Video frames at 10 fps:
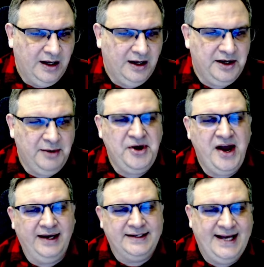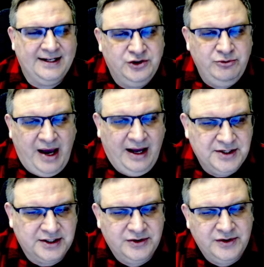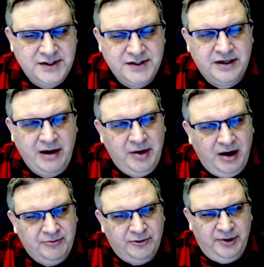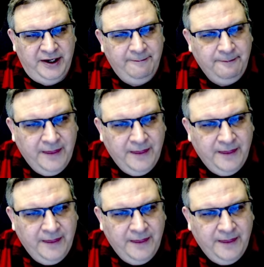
Number 9, tattoo magic. So this is coming up for me.